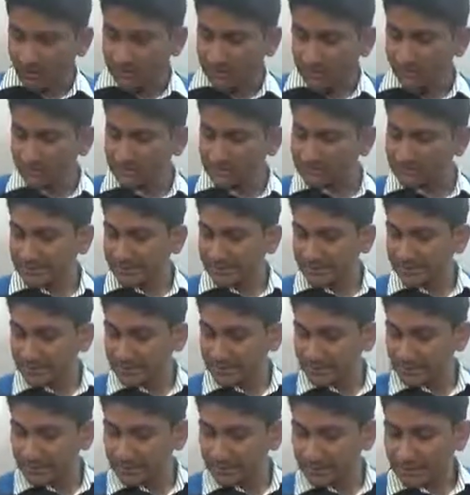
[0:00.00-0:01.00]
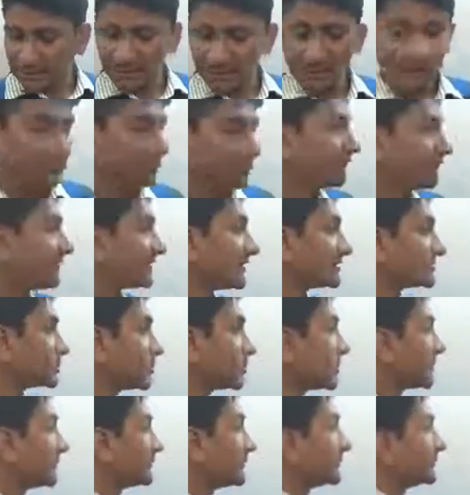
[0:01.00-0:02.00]
Let us take first
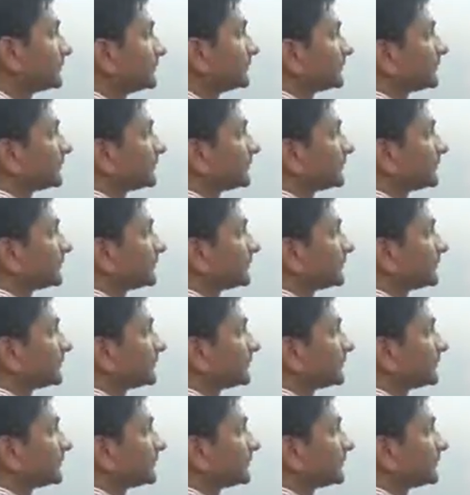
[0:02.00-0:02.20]
one.